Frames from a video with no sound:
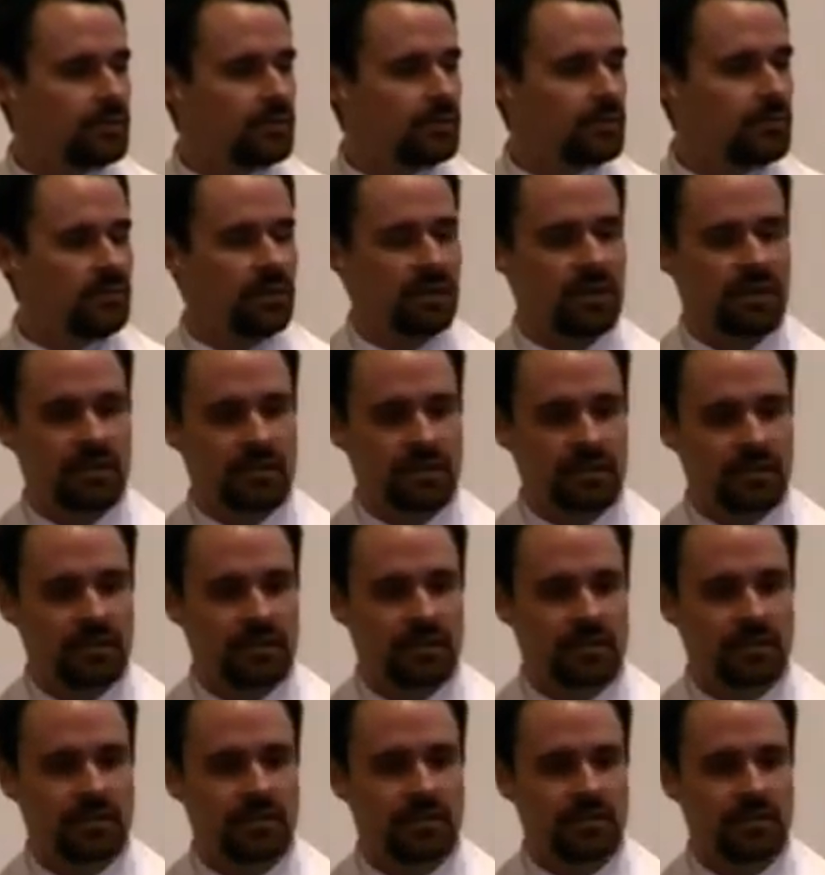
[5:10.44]
One
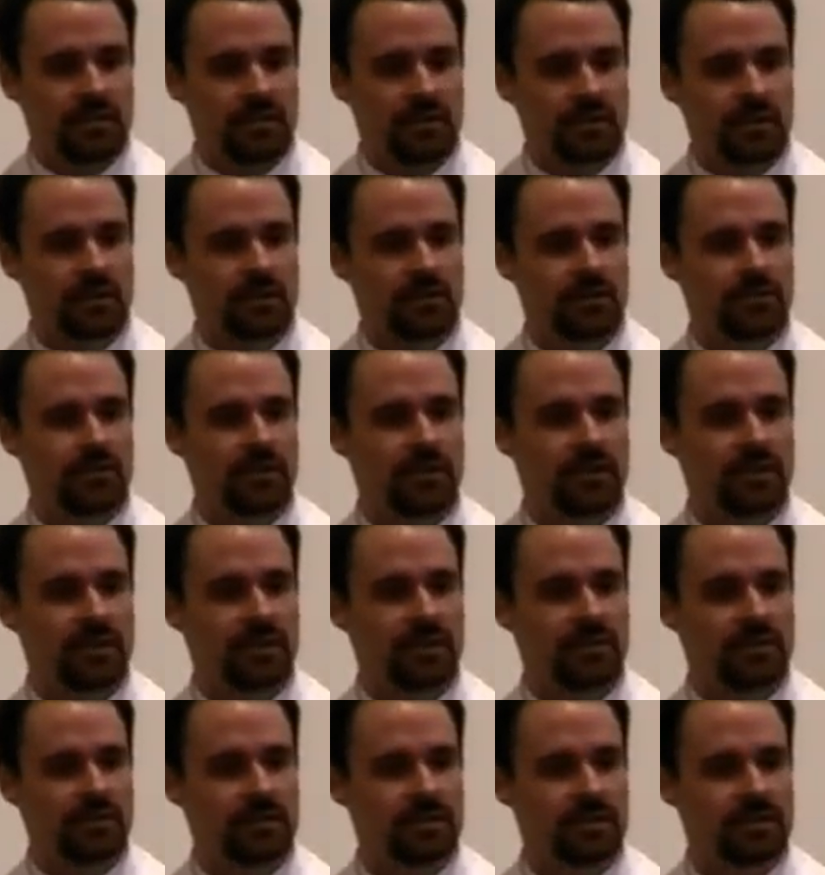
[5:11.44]
art
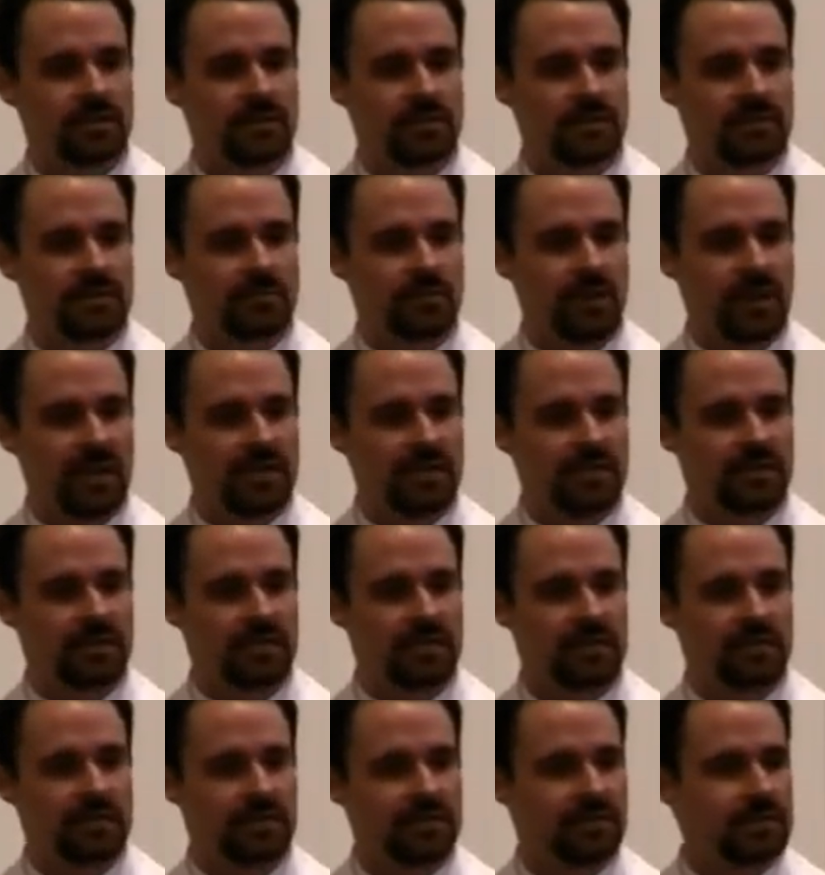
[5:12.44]
critic looked at this
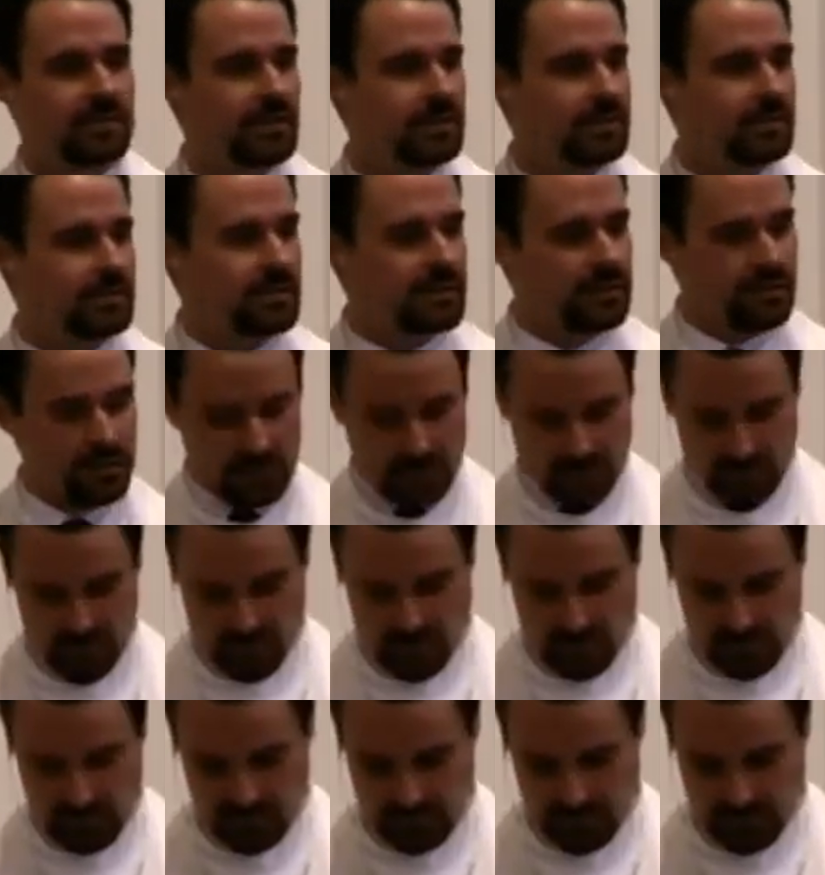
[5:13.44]
painting and says, here
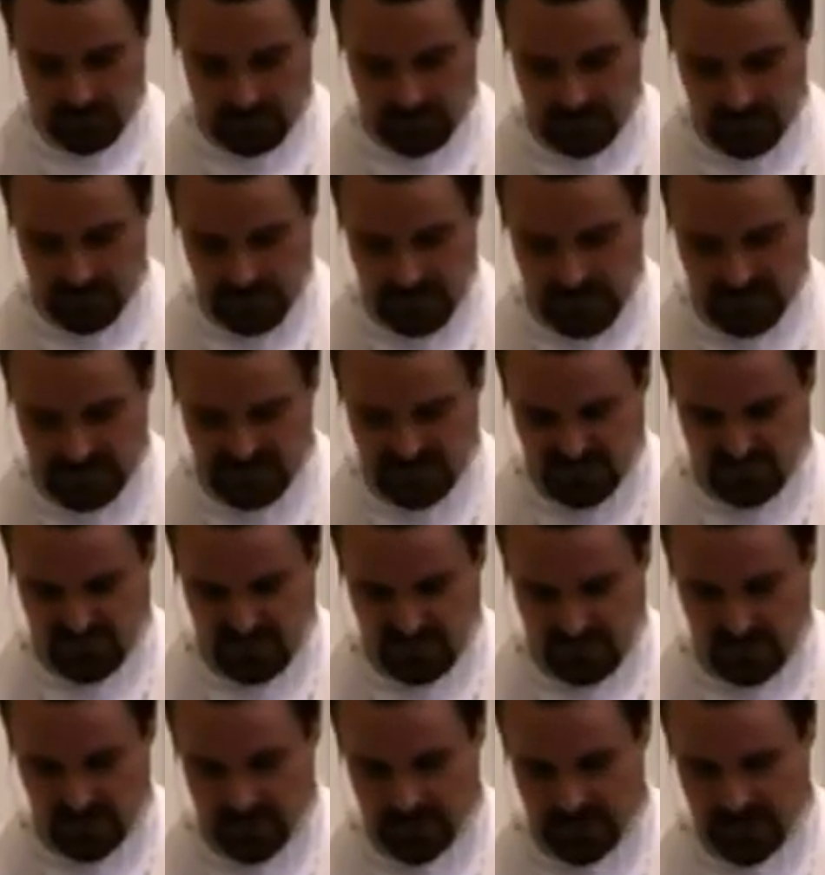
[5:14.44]
Grünewald
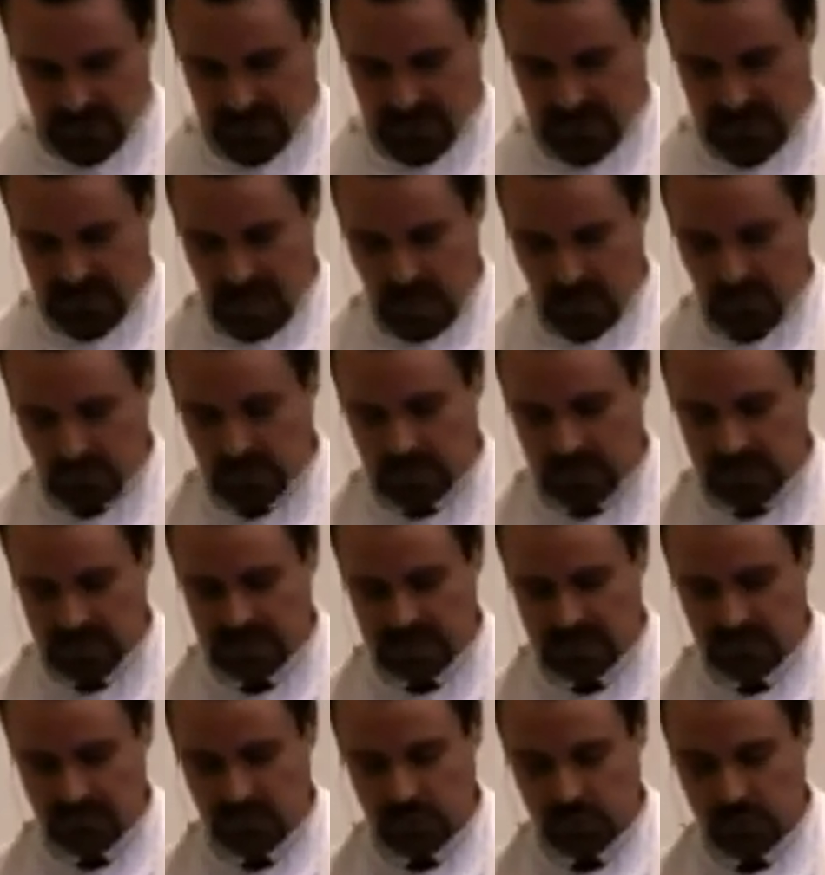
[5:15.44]
transfigures the
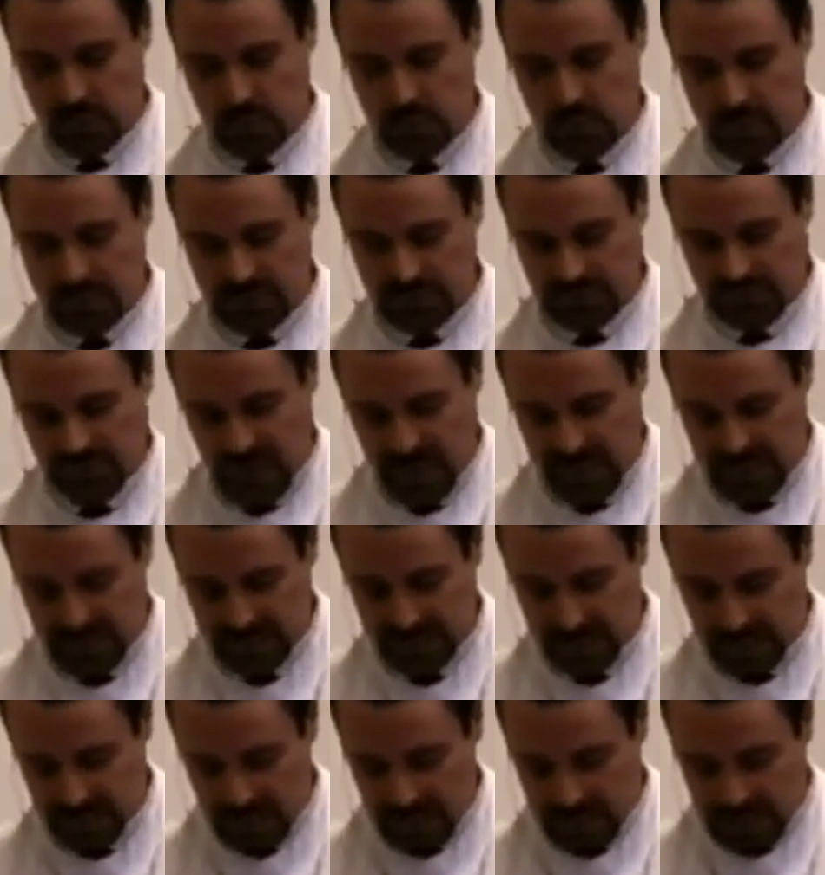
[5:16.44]
countenance of the
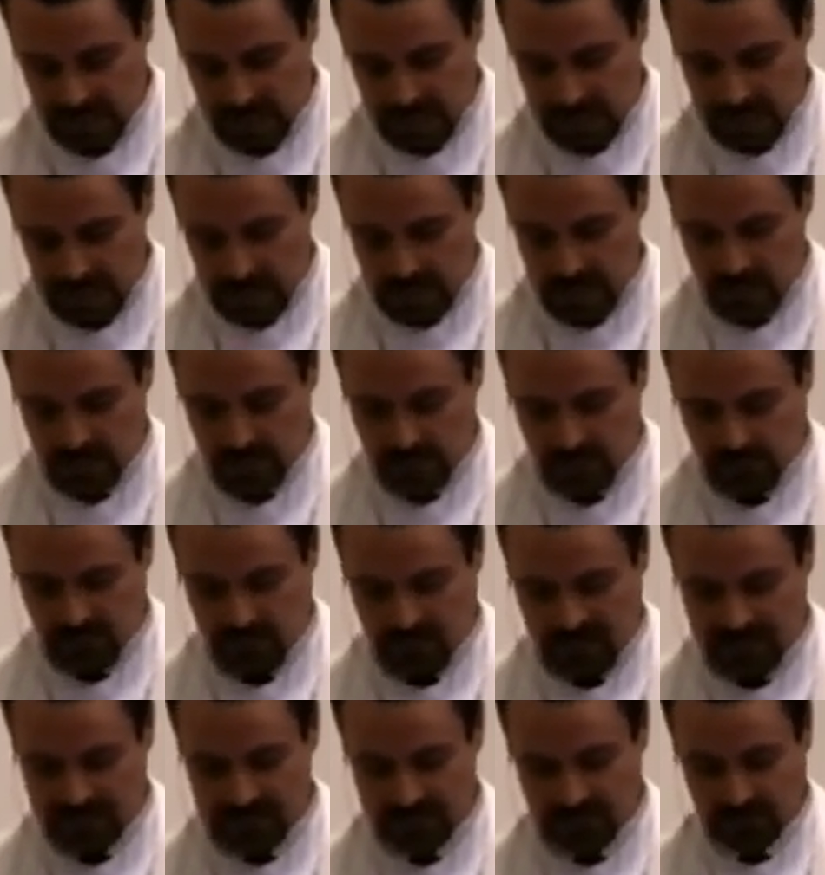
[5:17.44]
crucified into the
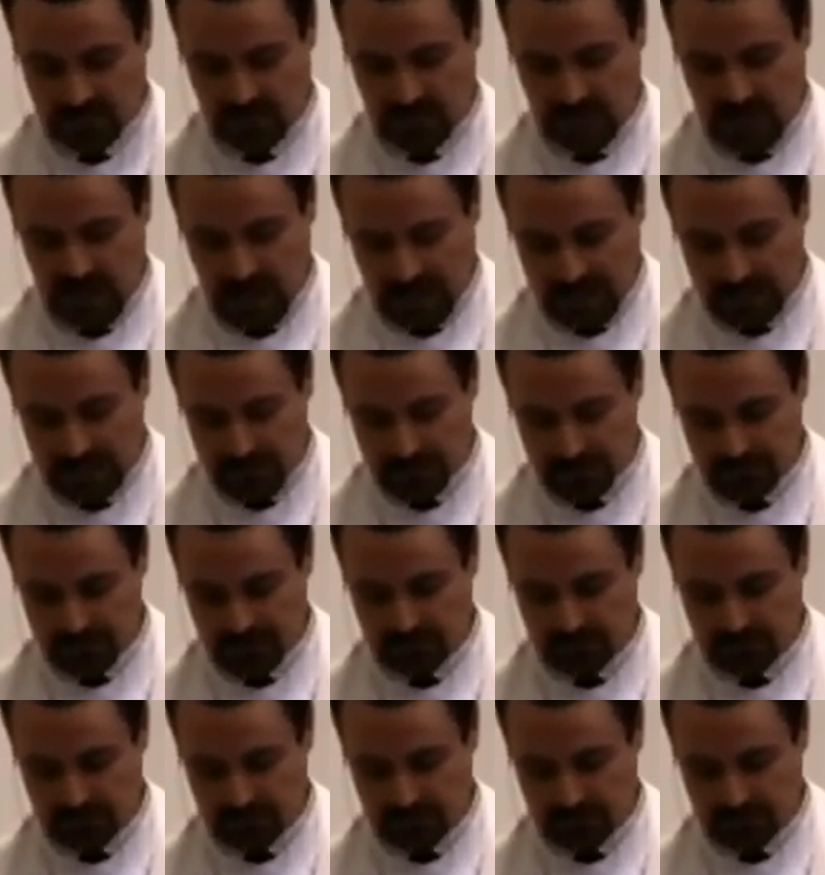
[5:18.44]
face of God.